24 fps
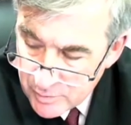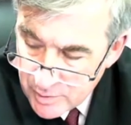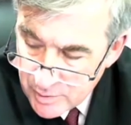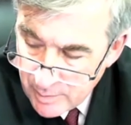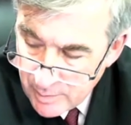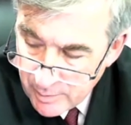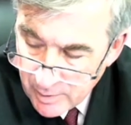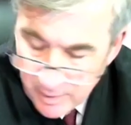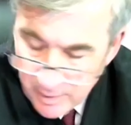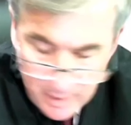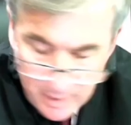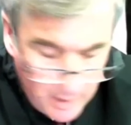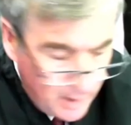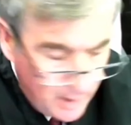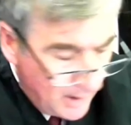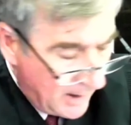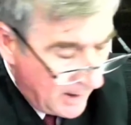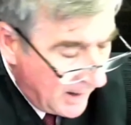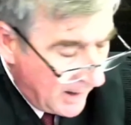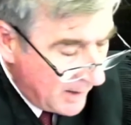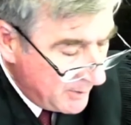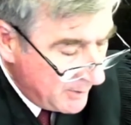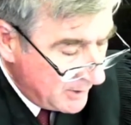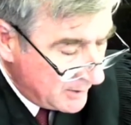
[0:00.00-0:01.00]
Schoenberger.
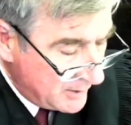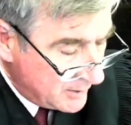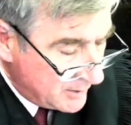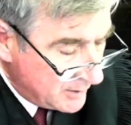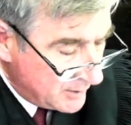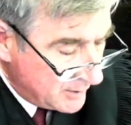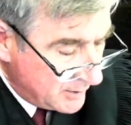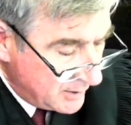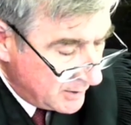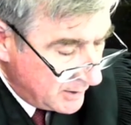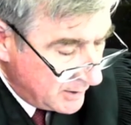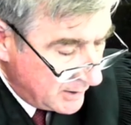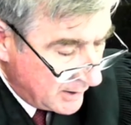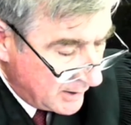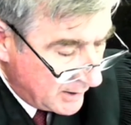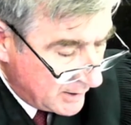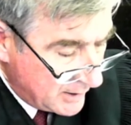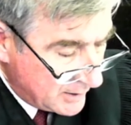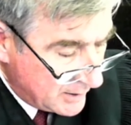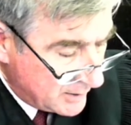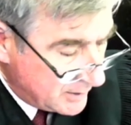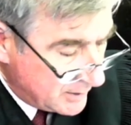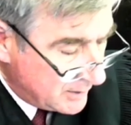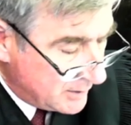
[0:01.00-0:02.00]
I mean,
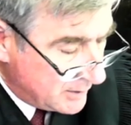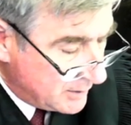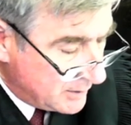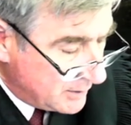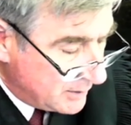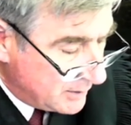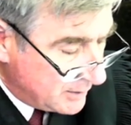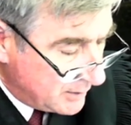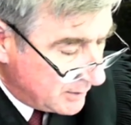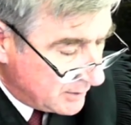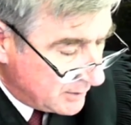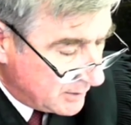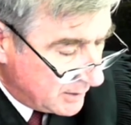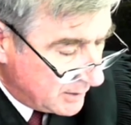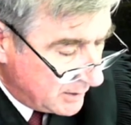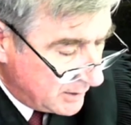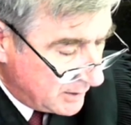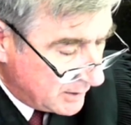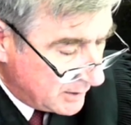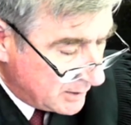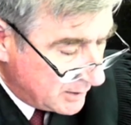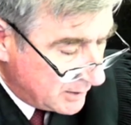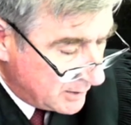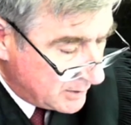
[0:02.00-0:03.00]
the
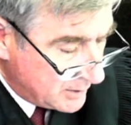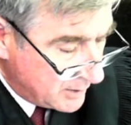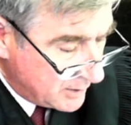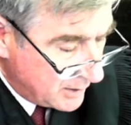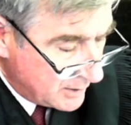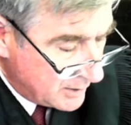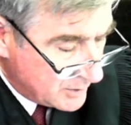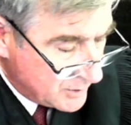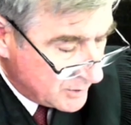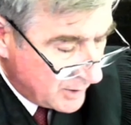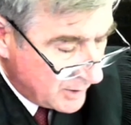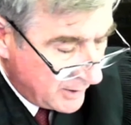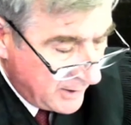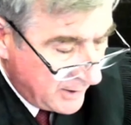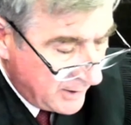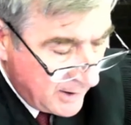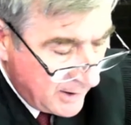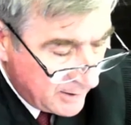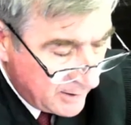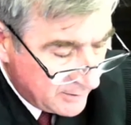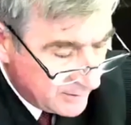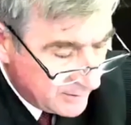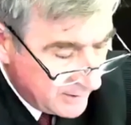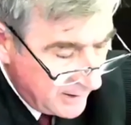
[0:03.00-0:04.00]

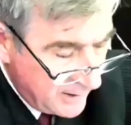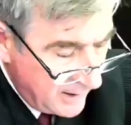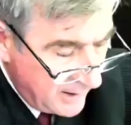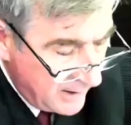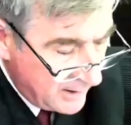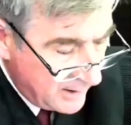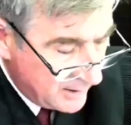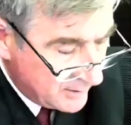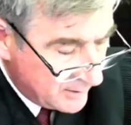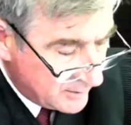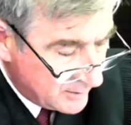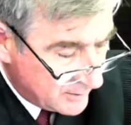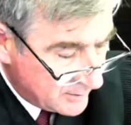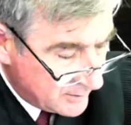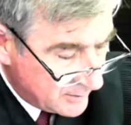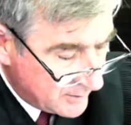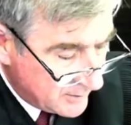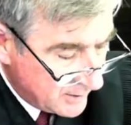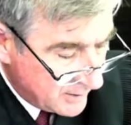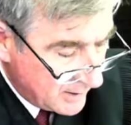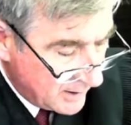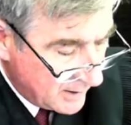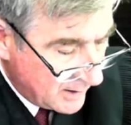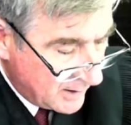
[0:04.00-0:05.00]
Jacques case
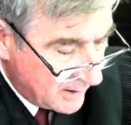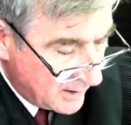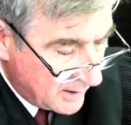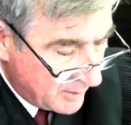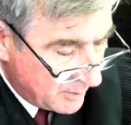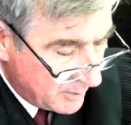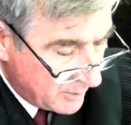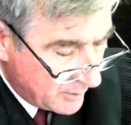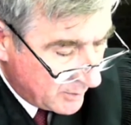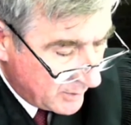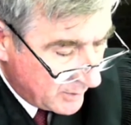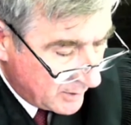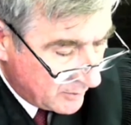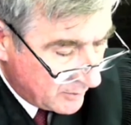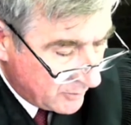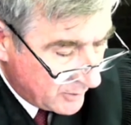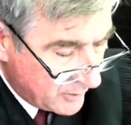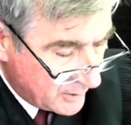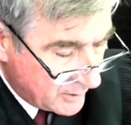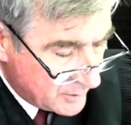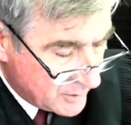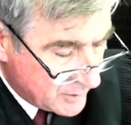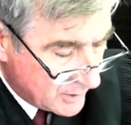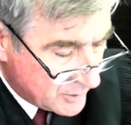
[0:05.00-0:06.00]
in
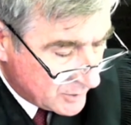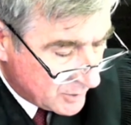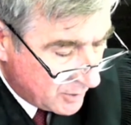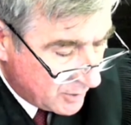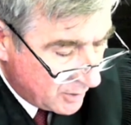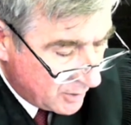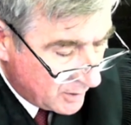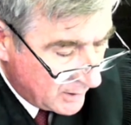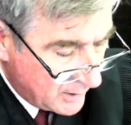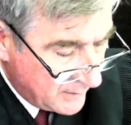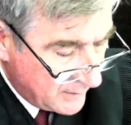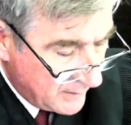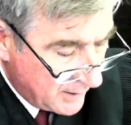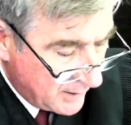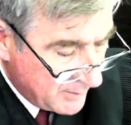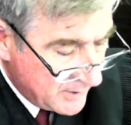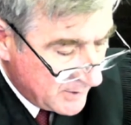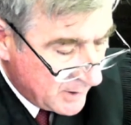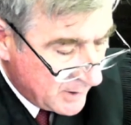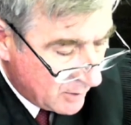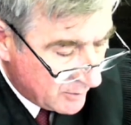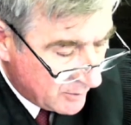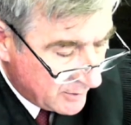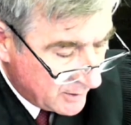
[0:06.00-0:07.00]
front of Judge Kelley, I
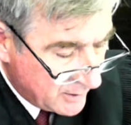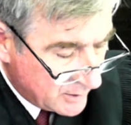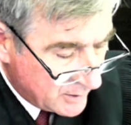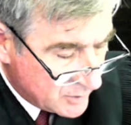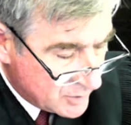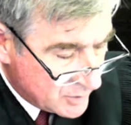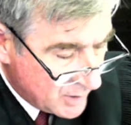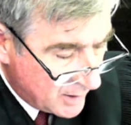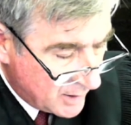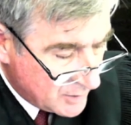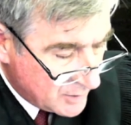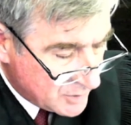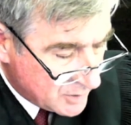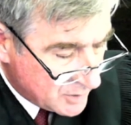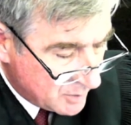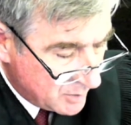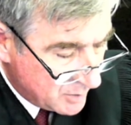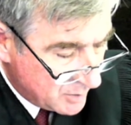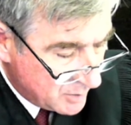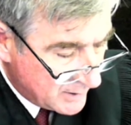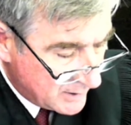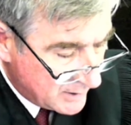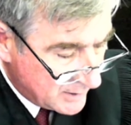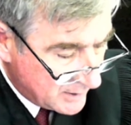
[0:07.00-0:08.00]
mean, there was an injunction,
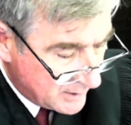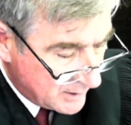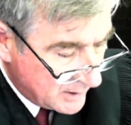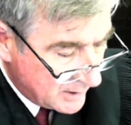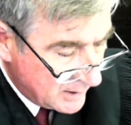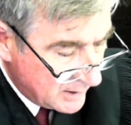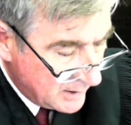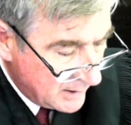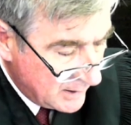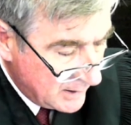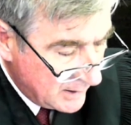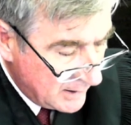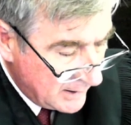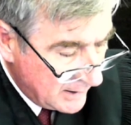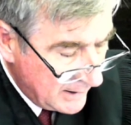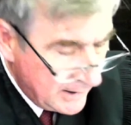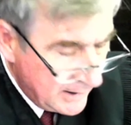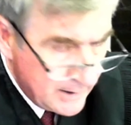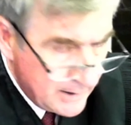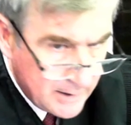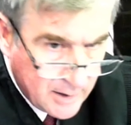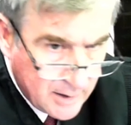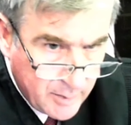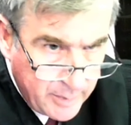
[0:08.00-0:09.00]
but
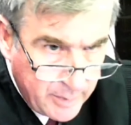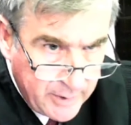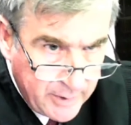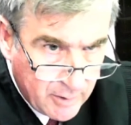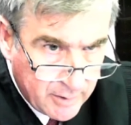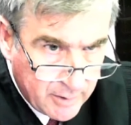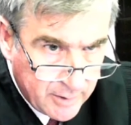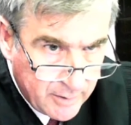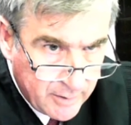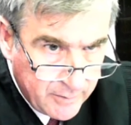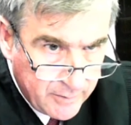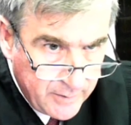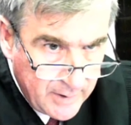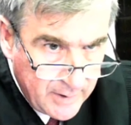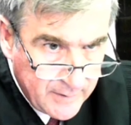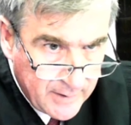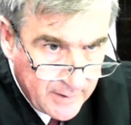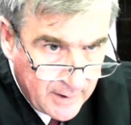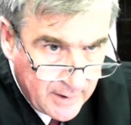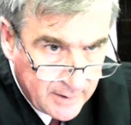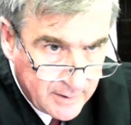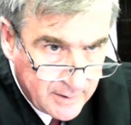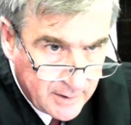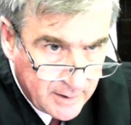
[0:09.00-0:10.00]
he didn't appear to defend
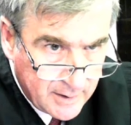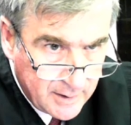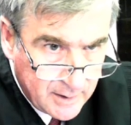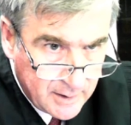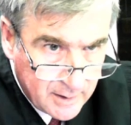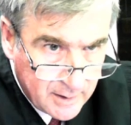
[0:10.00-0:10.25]
that, did he?